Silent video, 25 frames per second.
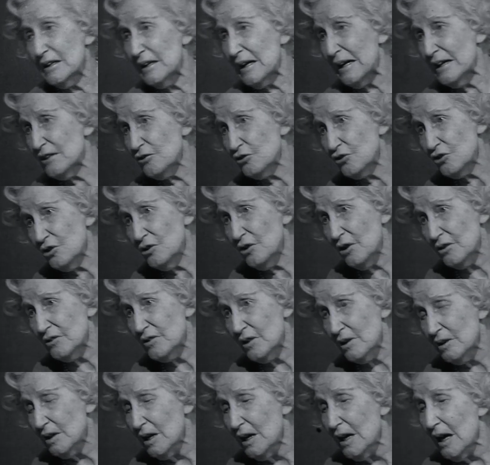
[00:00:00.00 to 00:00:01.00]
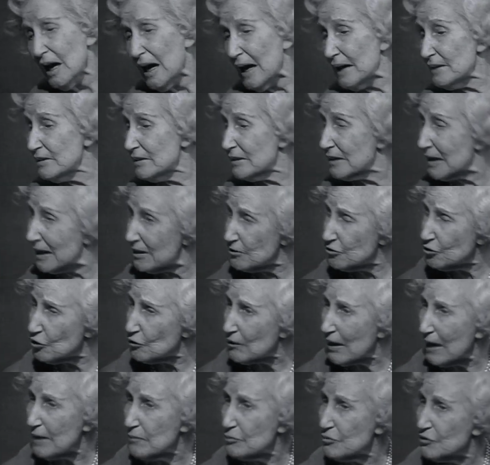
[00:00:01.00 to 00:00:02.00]
think I should. I think I
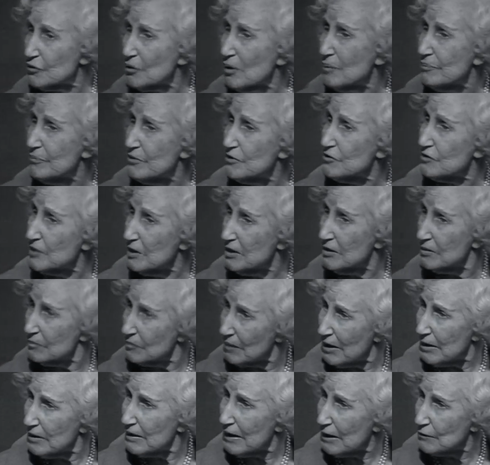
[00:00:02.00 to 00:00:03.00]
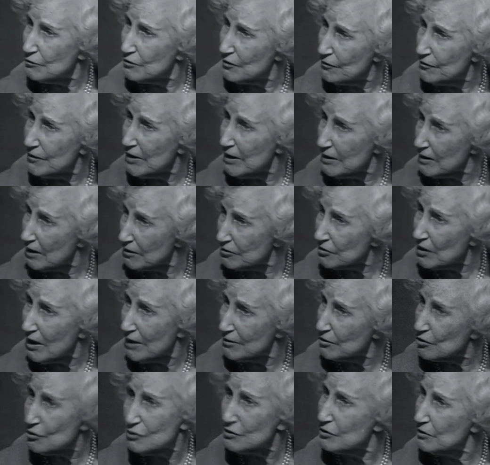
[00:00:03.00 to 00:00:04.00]
should. I was obviously out of that.
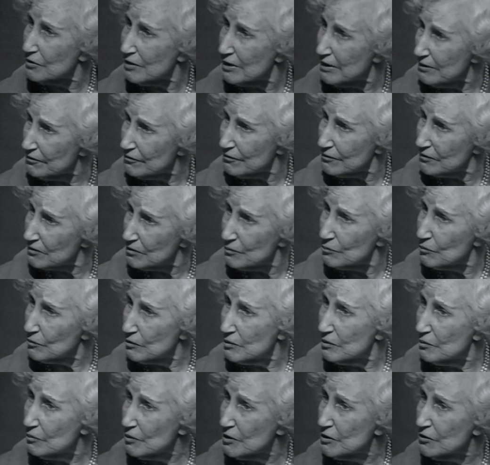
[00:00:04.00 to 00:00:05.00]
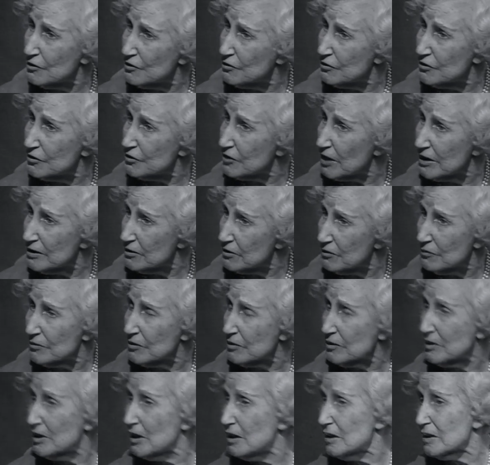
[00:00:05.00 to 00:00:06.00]
I, I couldn't have, in the state
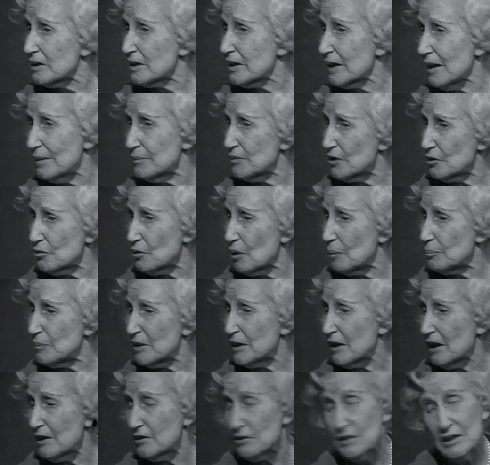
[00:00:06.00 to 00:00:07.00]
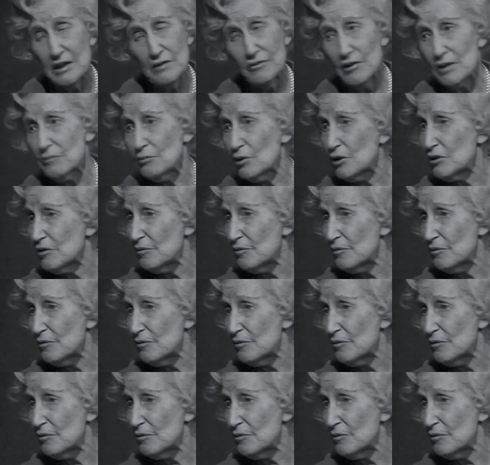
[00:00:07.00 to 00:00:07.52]
of the cabinet, but I never